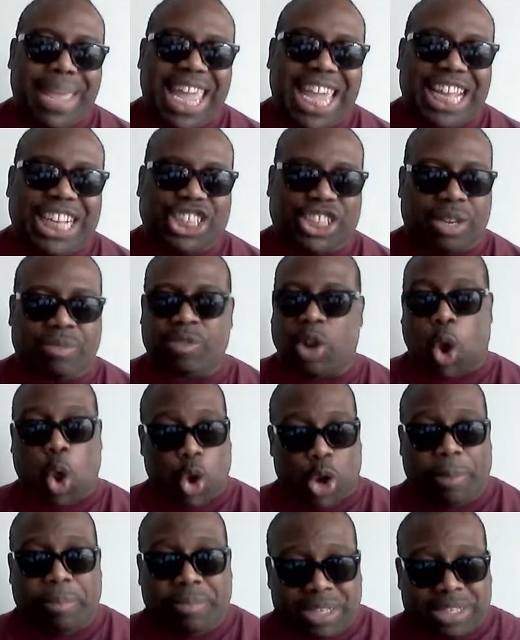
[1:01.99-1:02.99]
page below
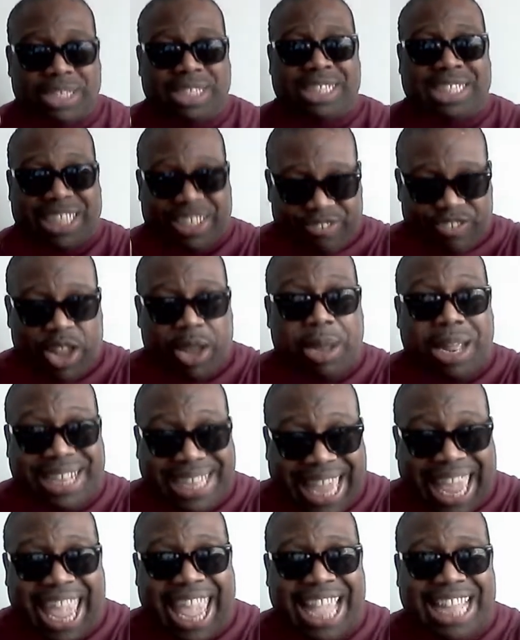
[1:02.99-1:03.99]
this video
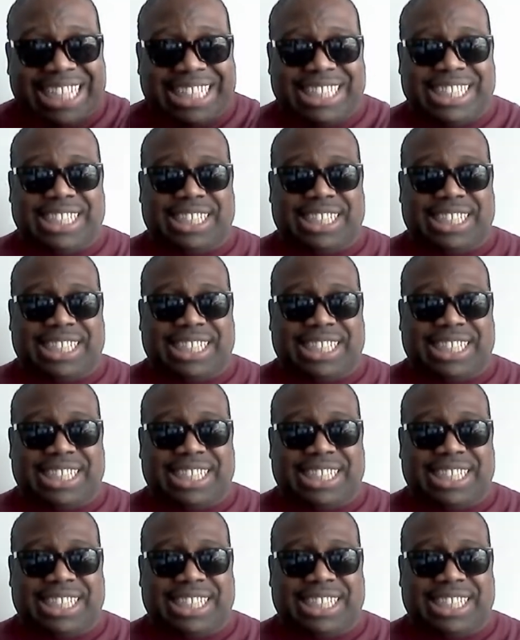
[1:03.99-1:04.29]
podcast